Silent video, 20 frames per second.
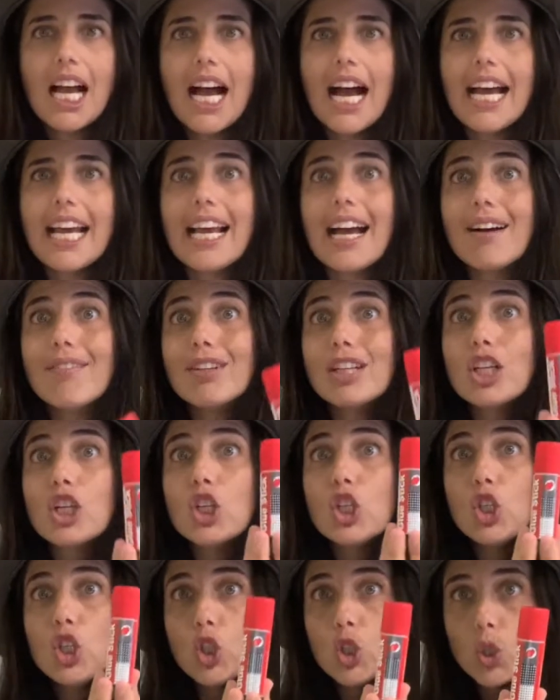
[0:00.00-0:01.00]
I have a
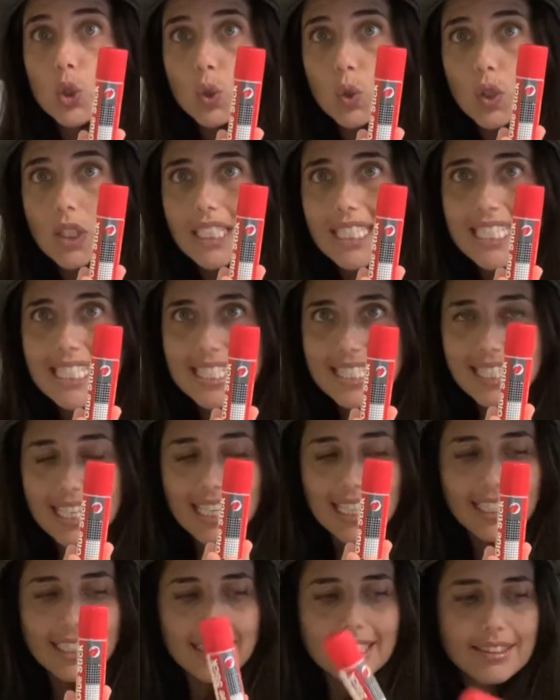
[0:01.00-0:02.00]
glue
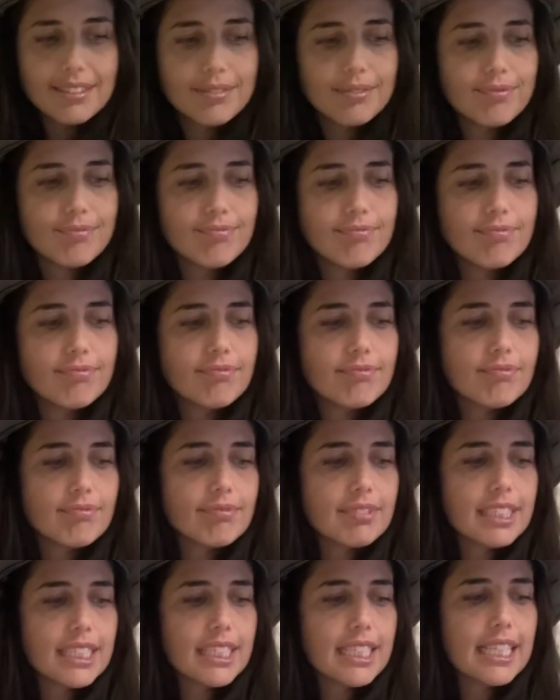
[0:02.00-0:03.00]
stick.
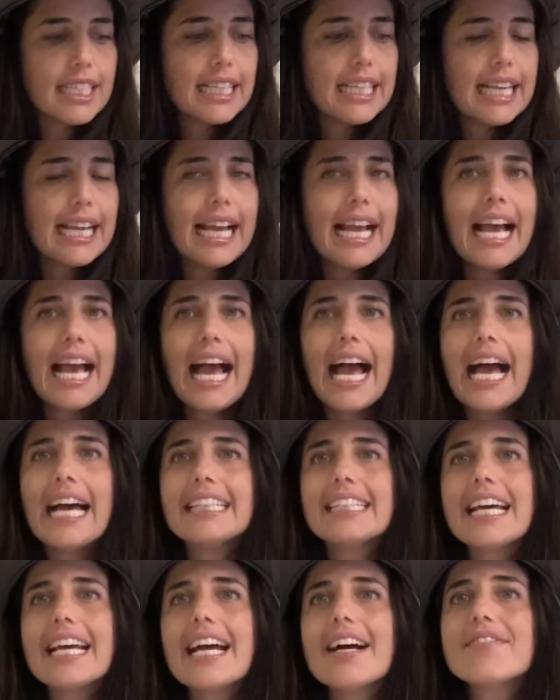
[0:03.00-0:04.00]
And
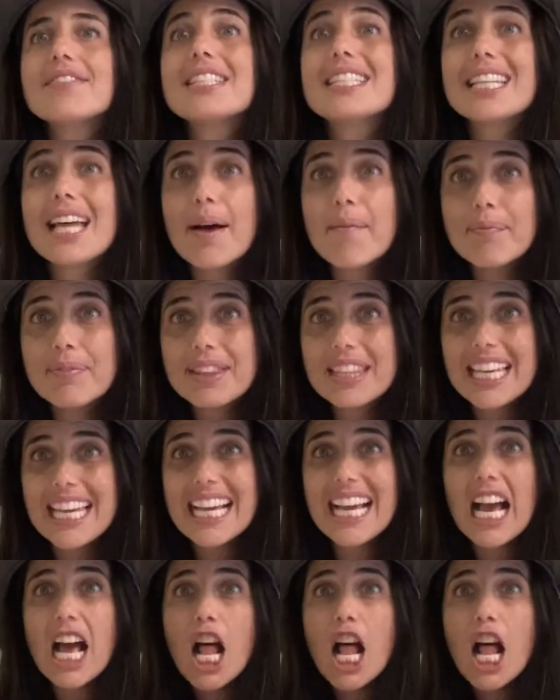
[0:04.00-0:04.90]
I have something